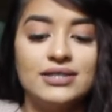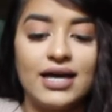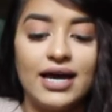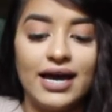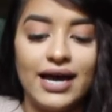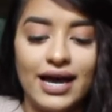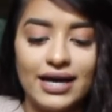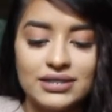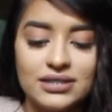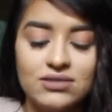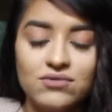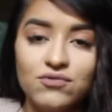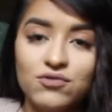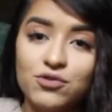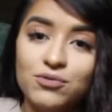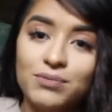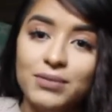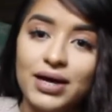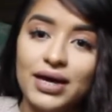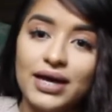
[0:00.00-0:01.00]
I asked him
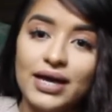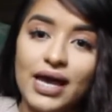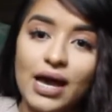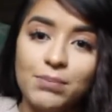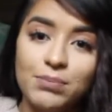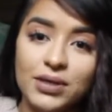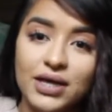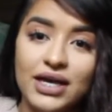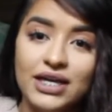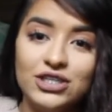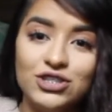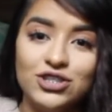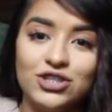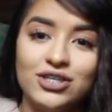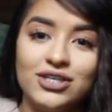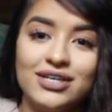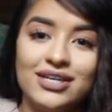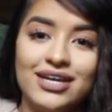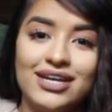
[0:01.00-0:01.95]
for my application,